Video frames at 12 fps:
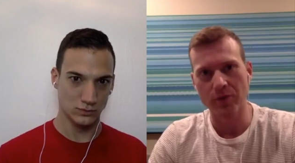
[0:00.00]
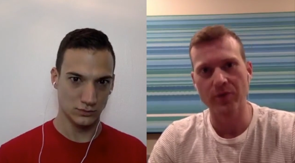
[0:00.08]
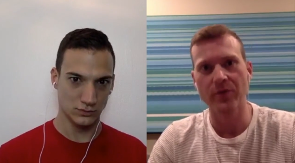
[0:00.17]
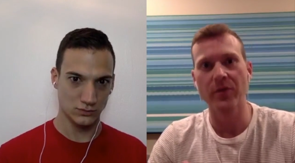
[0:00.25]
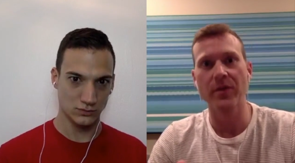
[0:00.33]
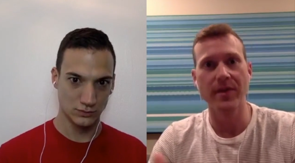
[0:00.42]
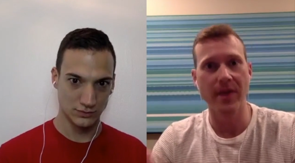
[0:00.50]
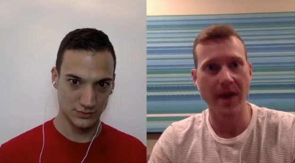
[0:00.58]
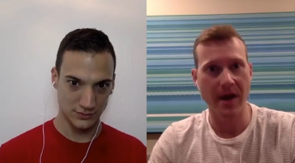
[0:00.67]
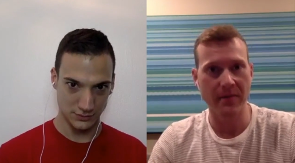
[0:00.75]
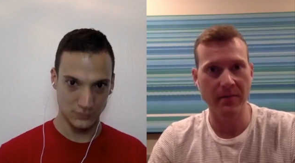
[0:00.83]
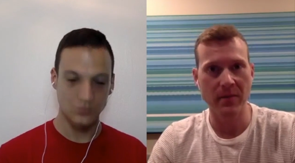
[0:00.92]
Speaker 1: for
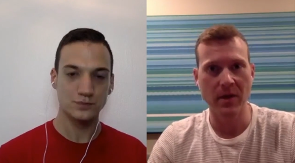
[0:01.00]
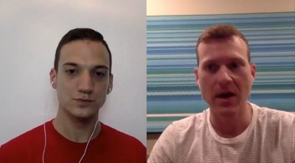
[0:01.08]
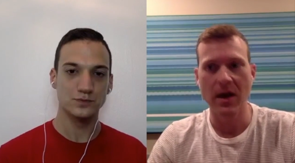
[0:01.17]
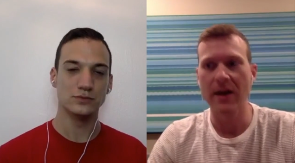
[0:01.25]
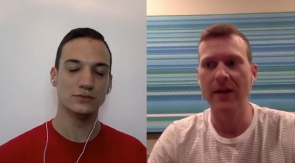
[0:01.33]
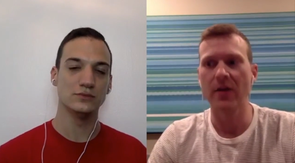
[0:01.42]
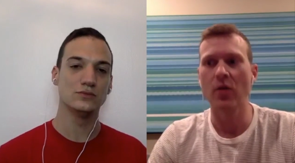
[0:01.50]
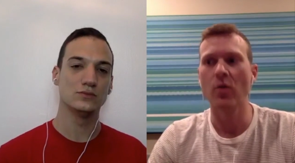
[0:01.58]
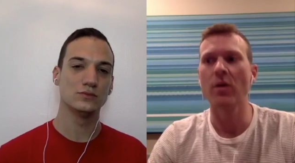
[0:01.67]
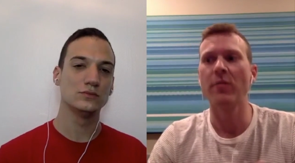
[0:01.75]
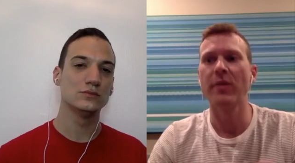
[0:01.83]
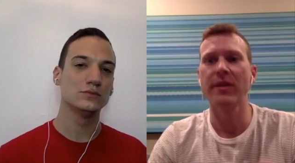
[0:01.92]
them, and I don't
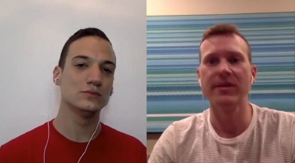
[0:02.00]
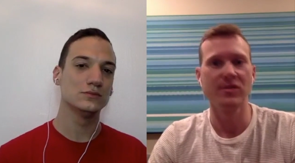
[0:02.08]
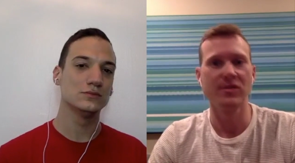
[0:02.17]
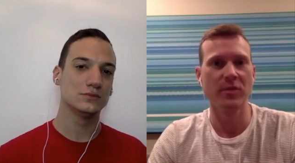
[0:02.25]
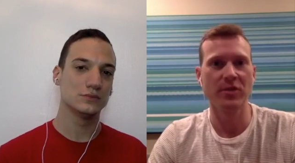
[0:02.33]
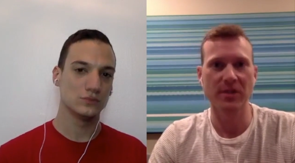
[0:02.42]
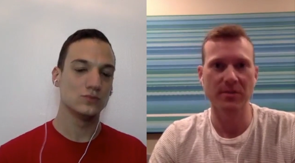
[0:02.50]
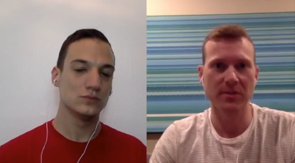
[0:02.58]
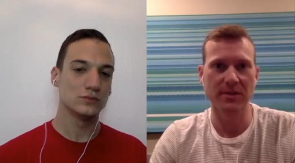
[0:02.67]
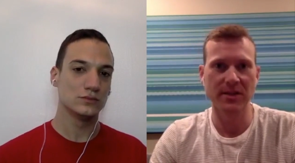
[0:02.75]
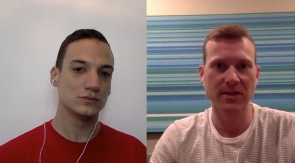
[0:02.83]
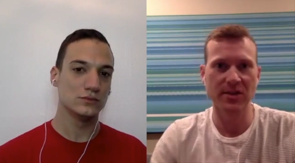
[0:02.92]
want to place too much
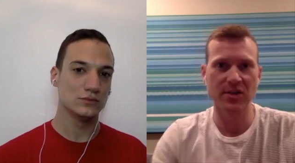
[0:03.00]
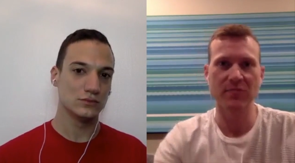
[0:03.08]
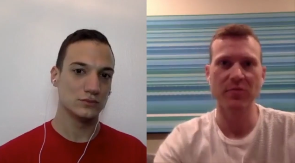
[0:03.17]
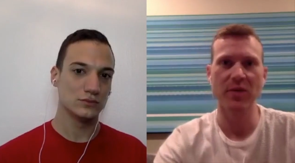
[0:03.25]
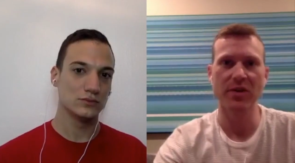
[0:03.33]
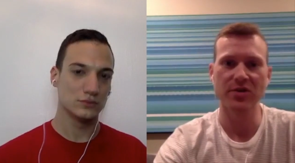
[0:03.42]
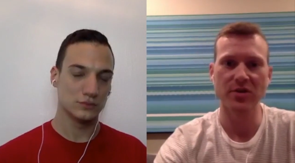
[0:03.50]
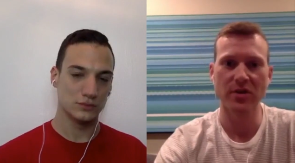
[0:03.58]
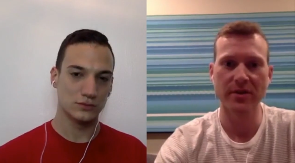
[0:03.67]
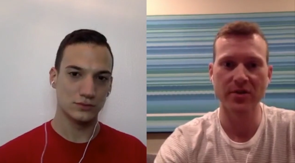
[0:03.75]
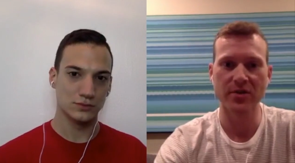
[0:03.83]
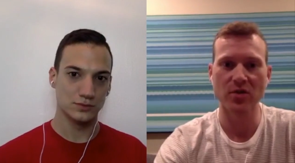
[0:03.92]
expectation and pressure on
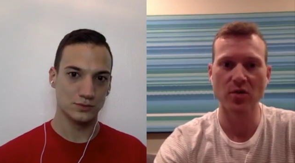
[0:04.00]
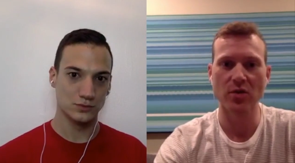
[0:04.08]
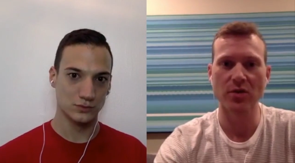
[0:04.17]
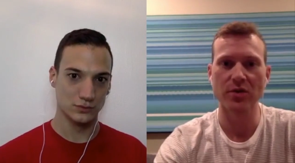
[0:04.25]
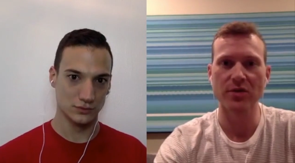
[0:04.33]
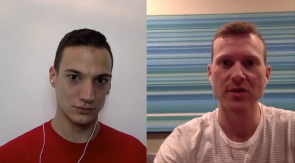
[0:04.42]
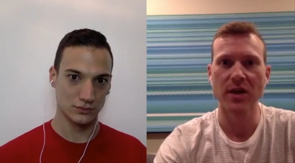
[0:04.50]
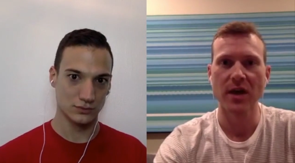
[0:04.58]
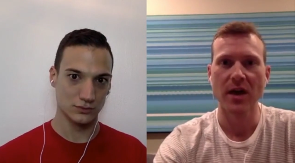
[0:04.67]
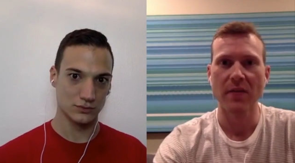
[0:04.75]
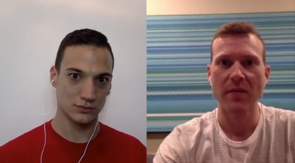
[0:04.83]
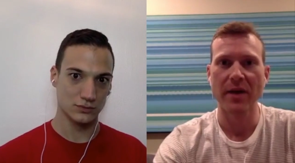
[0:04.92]
their shoulders.
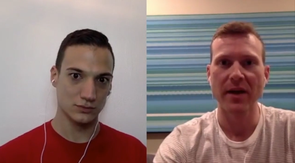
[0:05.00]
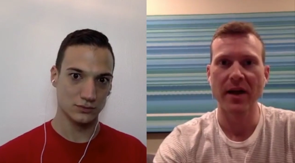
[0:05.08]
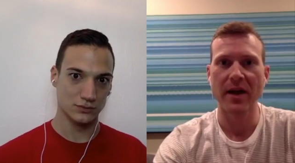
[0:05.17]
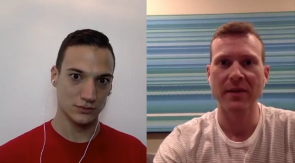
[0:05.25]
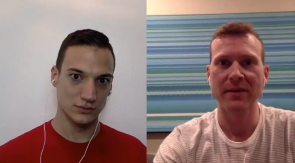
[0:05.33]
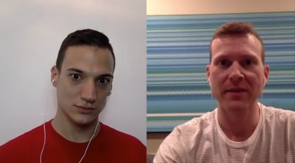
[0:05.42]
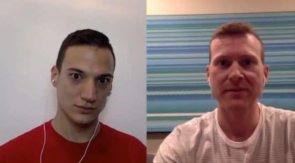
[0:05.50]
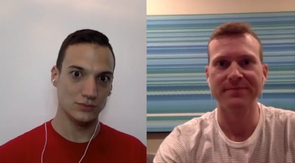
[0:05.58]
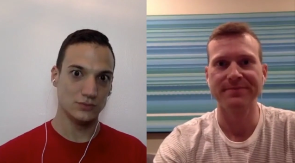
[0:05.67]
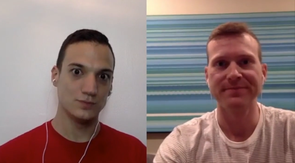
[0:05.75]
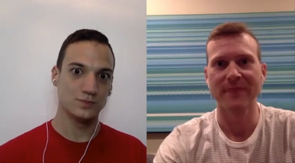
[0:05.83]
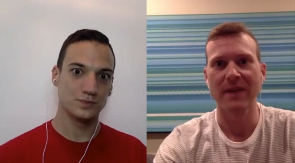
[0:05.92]
But I mean,
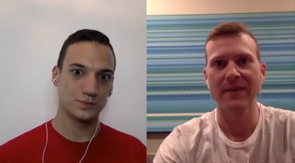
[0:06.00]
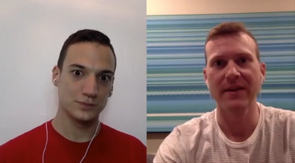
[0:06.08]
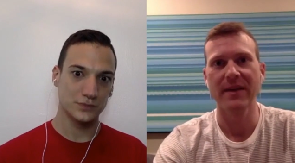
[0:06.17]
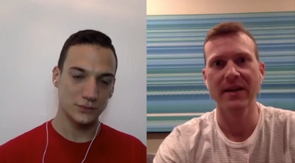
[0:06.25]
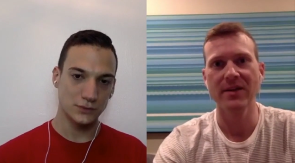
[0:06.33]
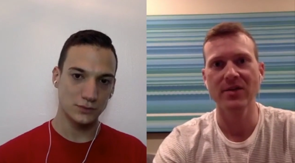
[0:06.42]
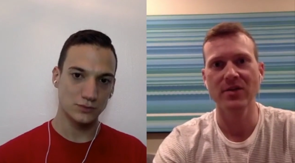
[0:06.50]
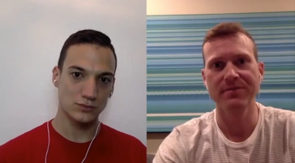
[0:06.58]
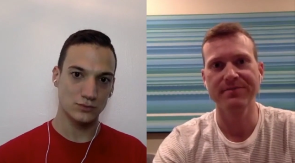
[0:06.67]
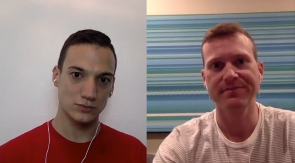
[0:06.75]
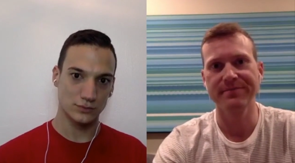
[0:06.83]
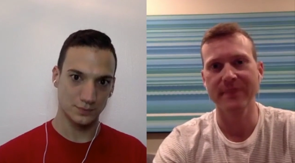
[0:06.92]
the Gage,
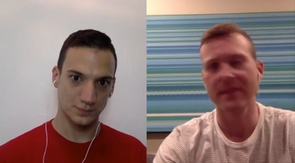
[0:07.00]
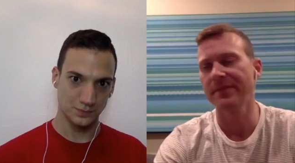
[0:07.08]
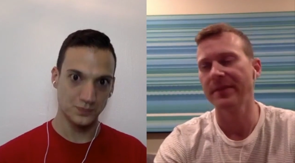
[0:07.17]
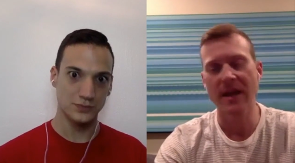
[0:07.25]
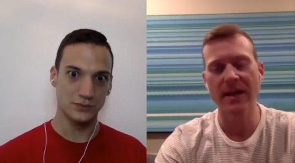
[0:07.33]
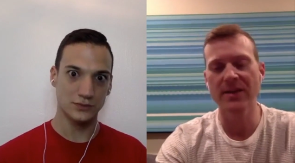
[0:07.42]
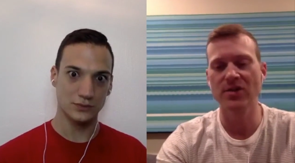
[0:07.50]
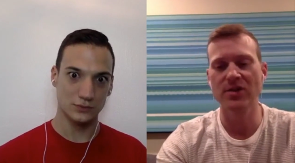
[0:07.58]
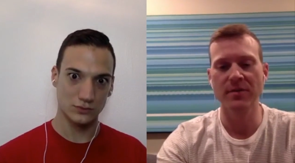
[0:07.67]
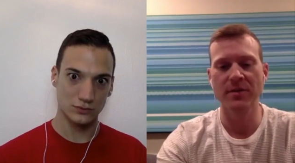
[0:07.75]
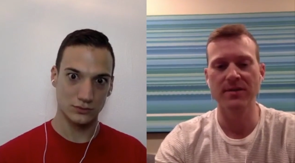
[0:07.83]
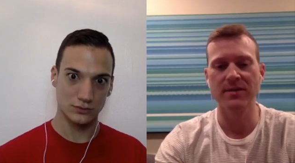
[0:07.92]
the Gage
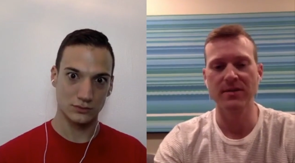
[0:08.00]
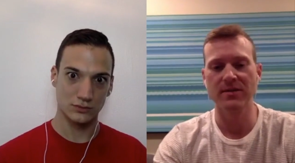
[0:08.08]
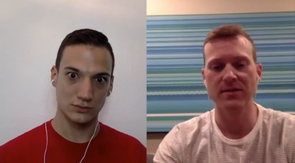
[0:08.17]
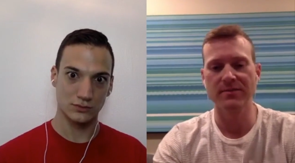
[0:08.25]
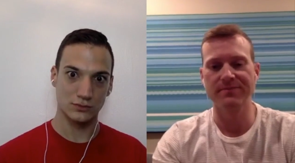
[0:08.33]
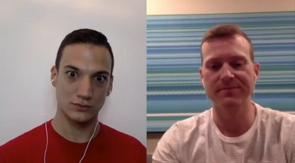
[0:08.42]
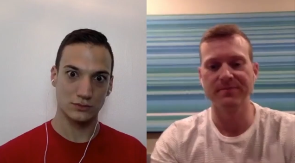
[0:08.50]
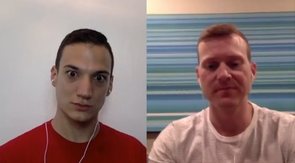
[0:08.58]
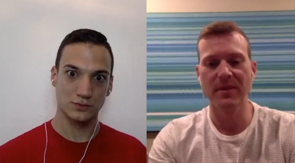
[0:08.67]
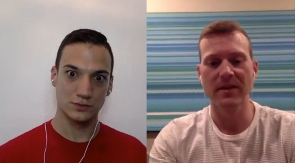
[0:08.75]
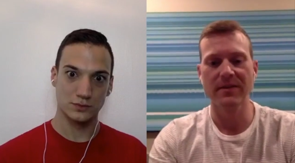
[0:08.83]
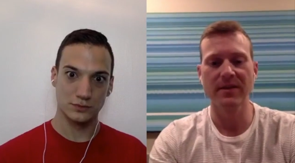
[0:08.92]
gymnasts
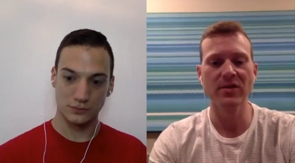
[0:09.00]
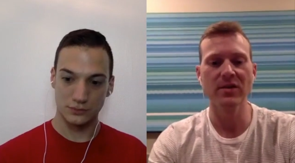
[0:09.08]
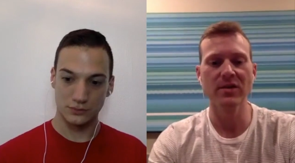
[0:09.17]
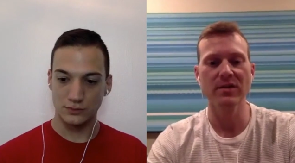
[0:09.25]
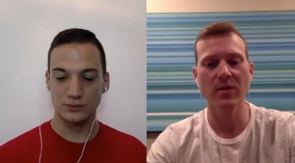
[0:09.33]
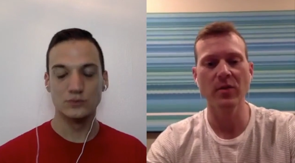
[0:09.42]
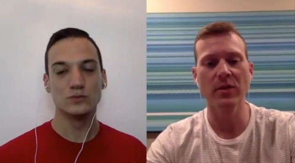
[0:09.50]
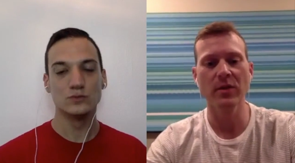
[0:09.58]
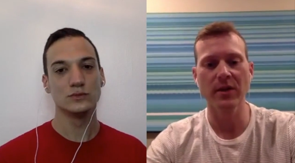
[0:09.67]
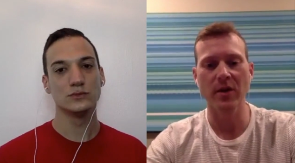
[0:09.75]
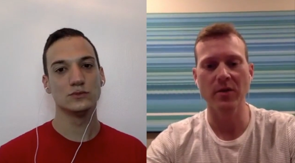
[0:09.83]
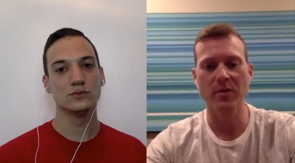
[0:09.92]
they're just, they really
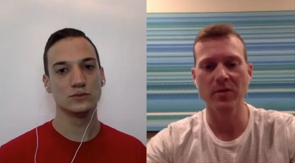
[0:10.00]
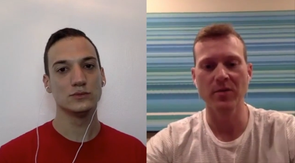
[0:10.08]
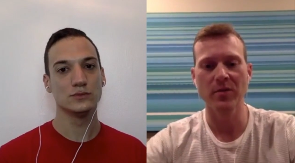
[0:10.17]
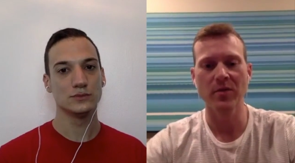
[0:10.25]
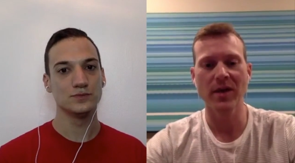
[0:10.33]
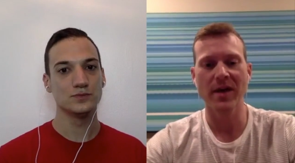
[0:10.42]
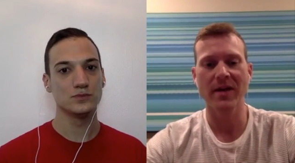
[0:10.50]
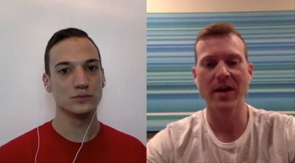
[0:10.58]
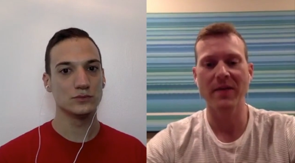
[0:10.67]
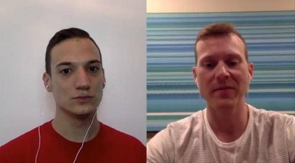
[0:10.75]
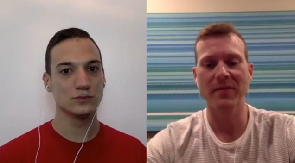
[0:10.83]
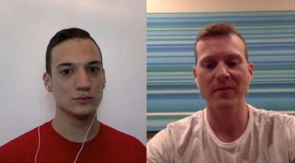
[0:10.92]
are beautiful. I,
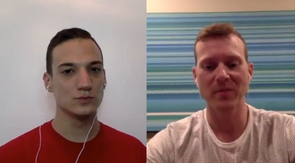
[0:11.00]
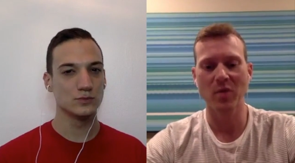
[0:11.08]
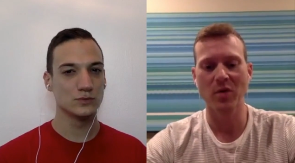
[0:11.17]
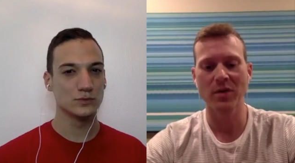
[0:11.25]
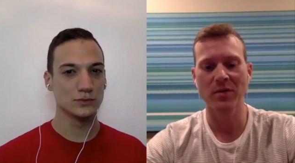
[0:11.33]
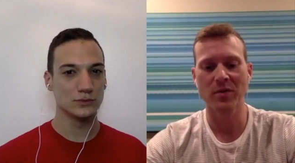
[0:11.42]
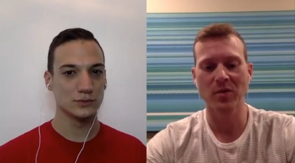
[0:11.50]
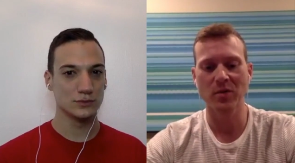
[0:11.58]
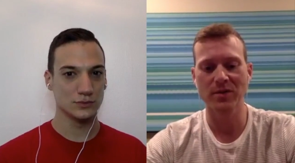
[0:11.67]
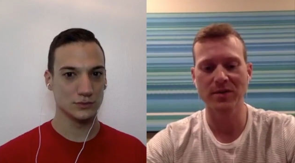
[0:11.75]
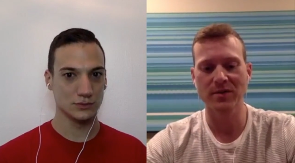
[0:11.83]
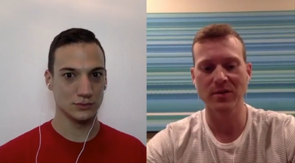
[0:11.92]
am Courtney McCool
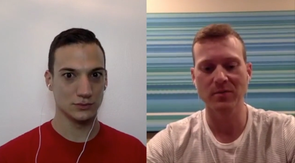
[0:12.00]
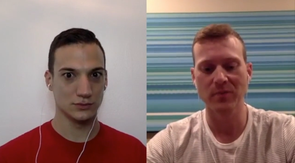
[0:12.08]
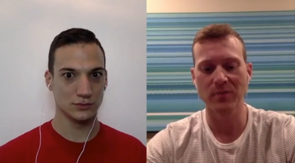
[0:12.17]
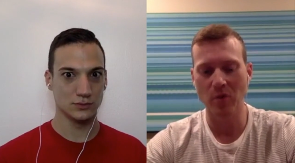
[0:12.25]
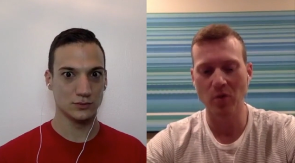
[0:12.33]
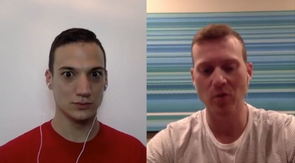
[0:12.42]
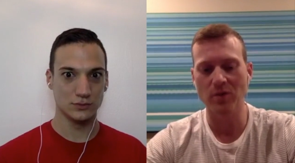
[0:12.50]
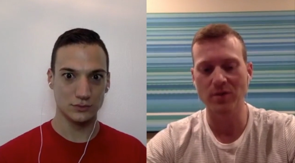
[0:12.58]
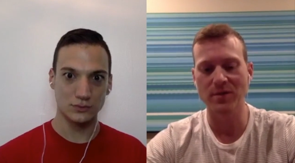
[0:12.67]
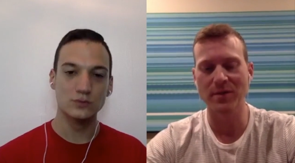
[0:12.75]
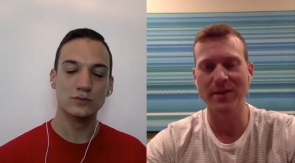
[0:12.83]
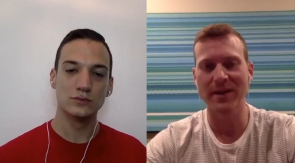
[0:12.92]
is, McCool is
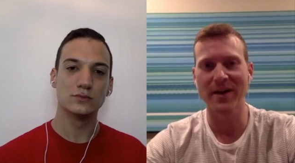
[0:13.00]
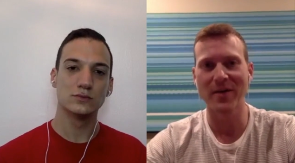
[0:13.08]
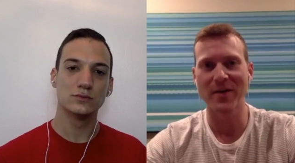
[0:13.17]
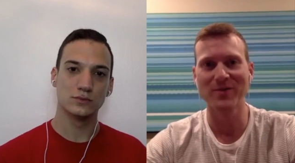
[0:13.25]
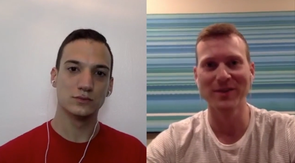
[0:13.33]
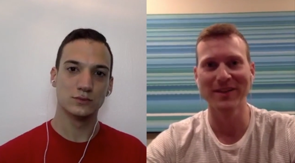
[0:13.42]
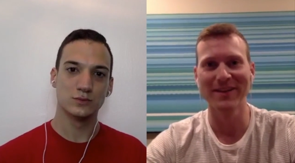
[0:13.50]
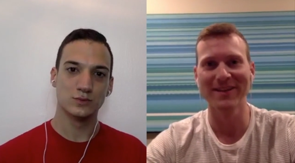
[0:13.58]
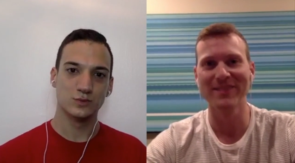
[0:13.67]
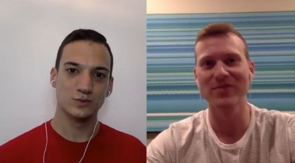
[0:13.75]
someone that I always really